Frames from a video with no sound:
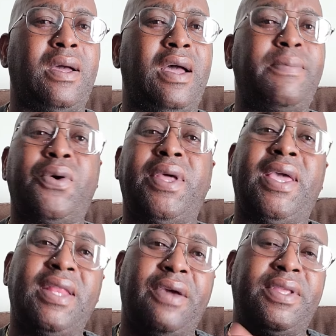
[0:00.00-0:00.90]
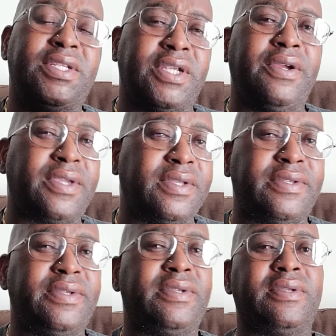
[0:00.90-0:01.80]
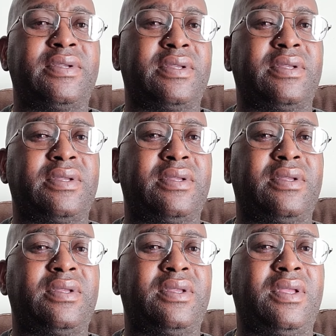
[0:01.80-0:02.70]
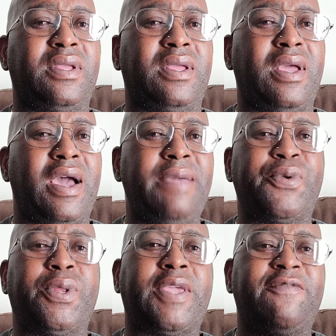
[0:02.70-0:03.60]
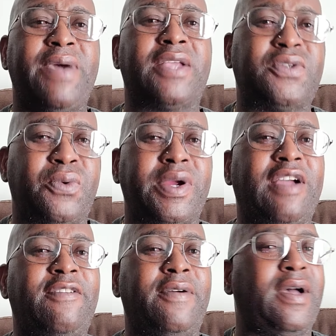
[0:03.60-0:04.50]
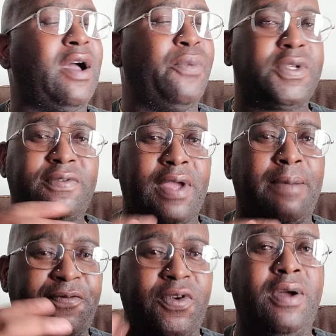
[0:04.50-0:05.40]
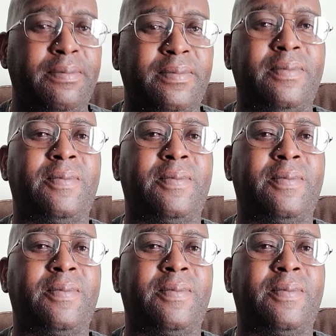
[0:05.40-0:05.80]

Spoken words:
I'm going to hand out these turkeys. I'm going to give back to where I'm from.